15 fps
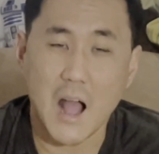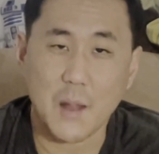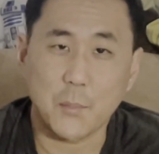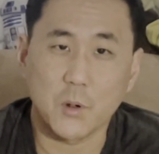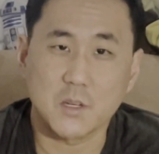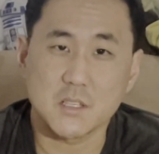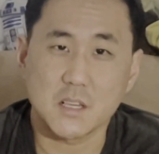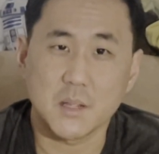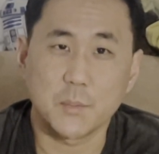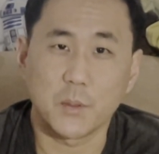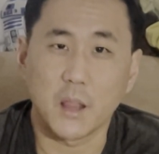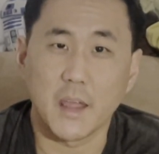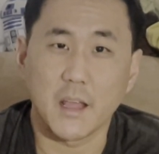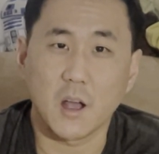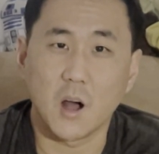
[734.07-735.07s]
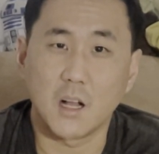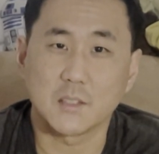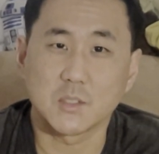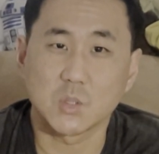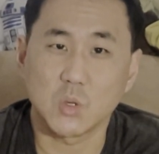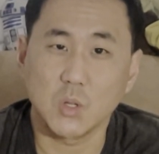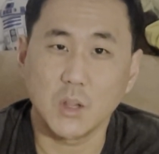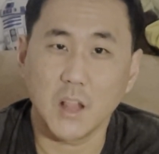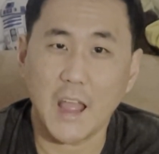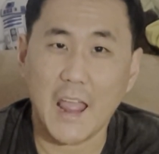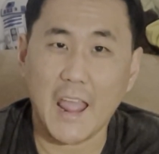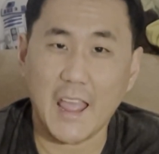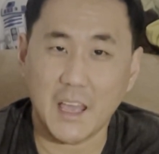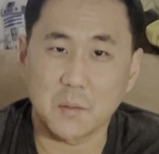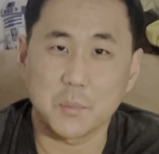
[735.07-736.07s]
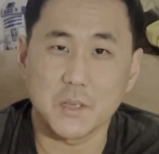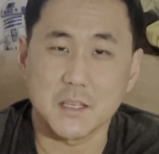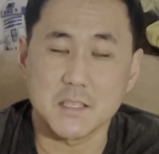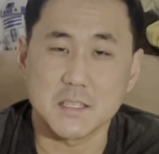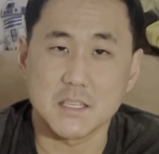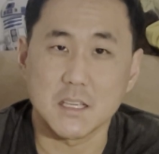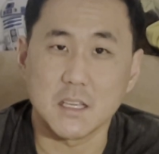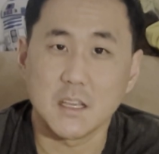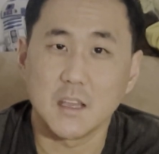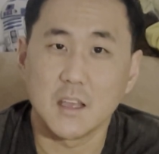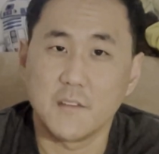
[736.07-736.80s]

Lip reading: I personally play console and PC.